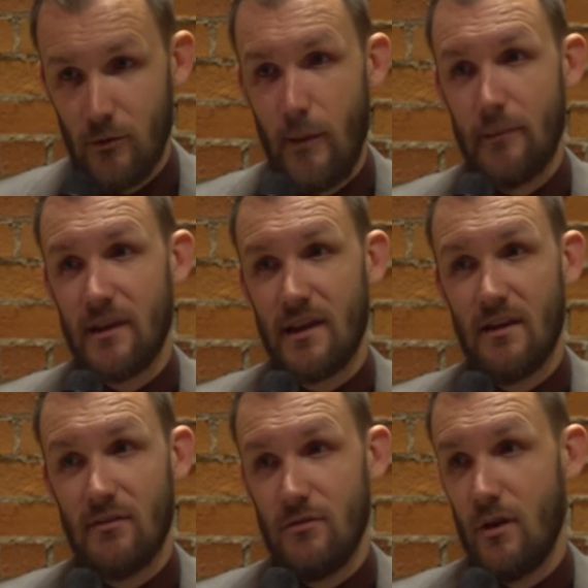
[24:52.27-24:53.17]
Remember, the
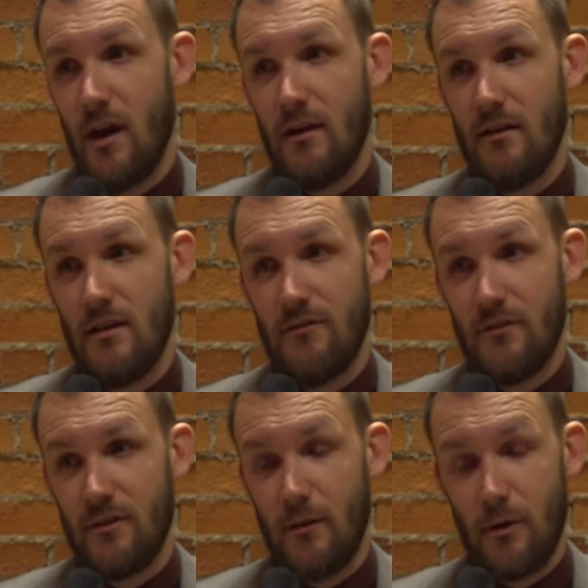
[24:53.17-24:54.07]
Kings do not
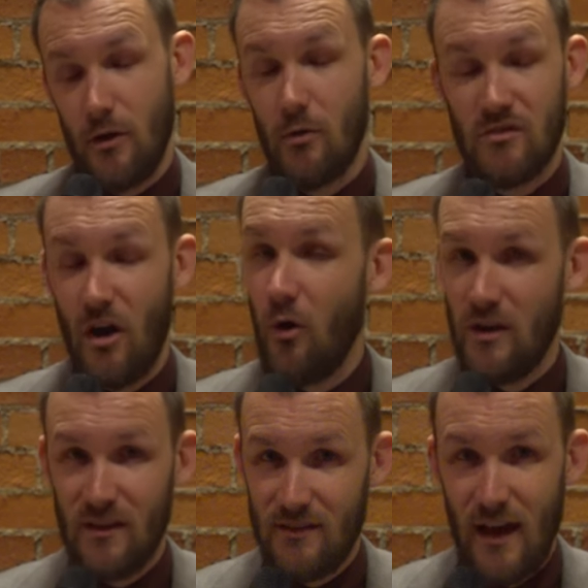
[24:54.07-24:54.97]
even come close to
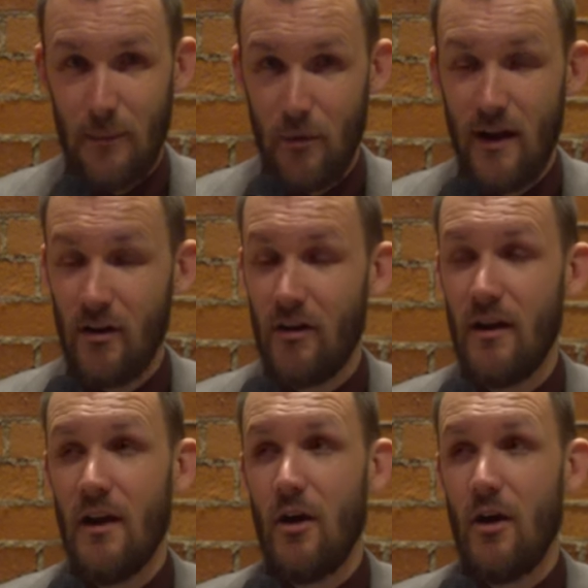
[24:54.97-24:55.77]
owning the tiebreaker